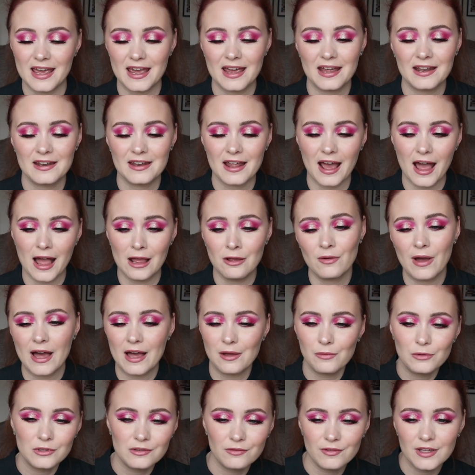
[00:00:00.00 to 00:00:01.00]
And
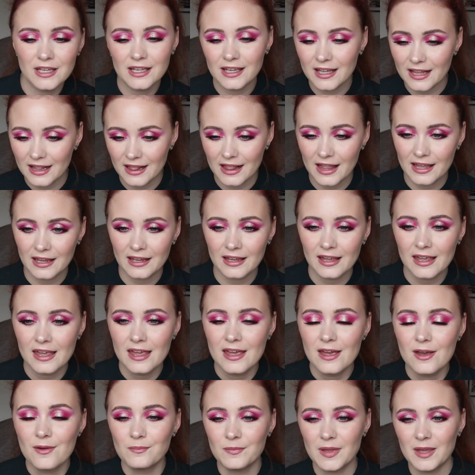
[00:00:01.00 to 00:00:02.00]
I was thinking like
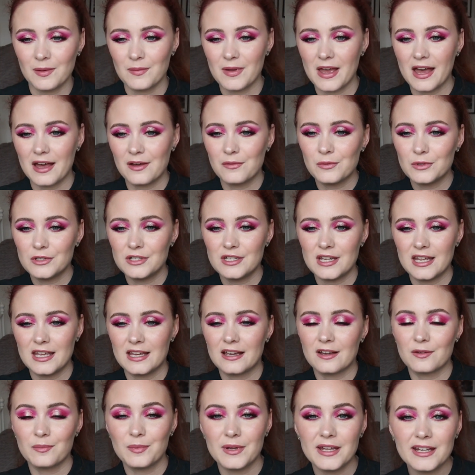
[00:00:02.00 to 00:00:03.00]
maybe I would
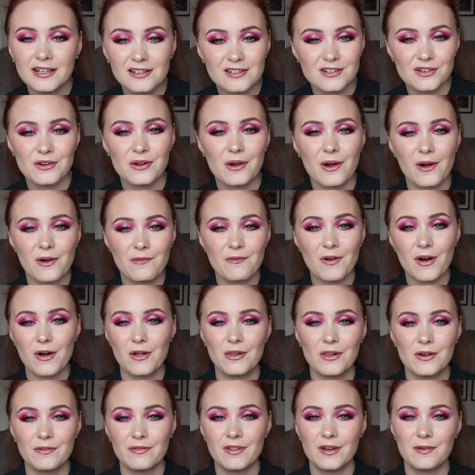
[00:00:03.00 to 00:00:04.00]
take a picture of
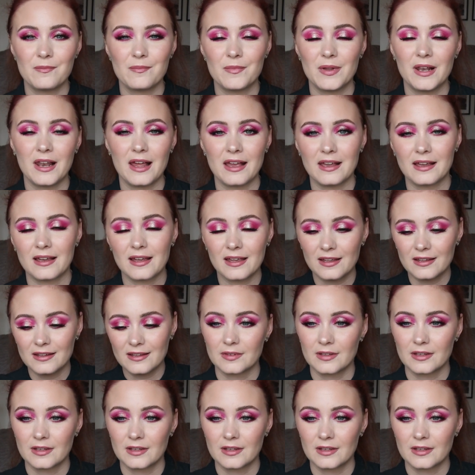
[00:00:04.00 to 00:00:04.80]
all of them, like